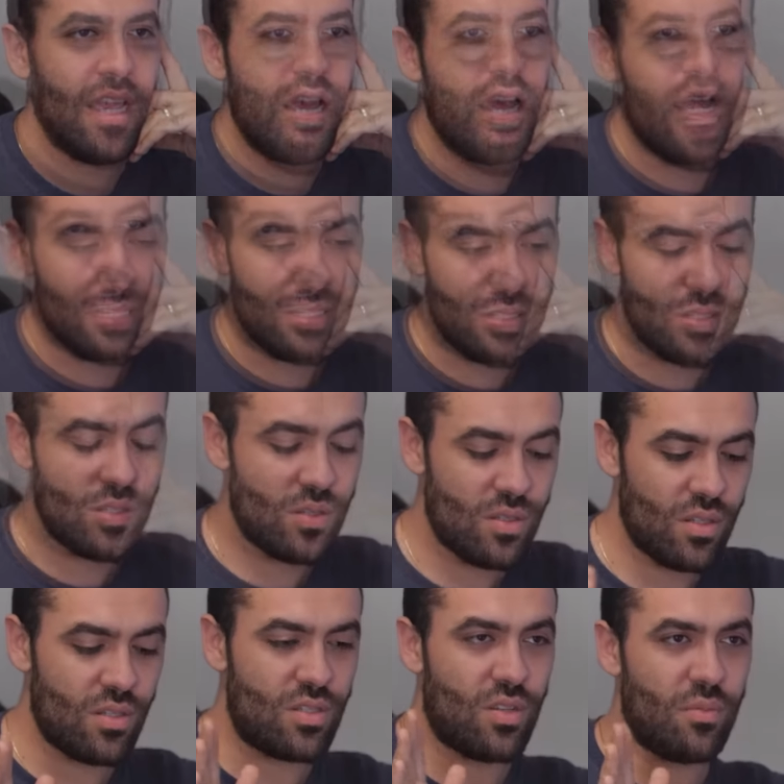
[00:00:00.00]
Yes. And
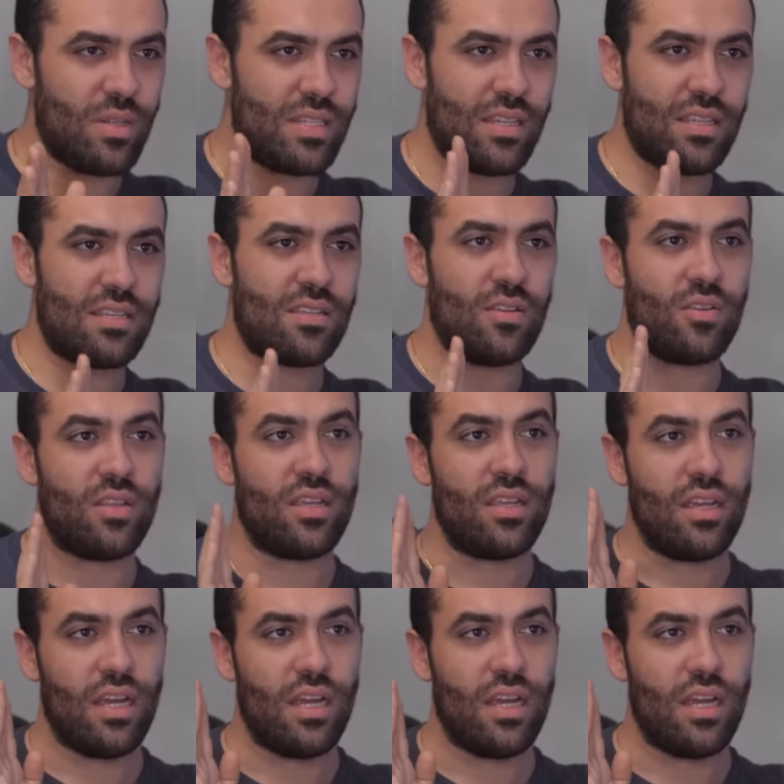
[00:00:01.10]
so let me say this clearly.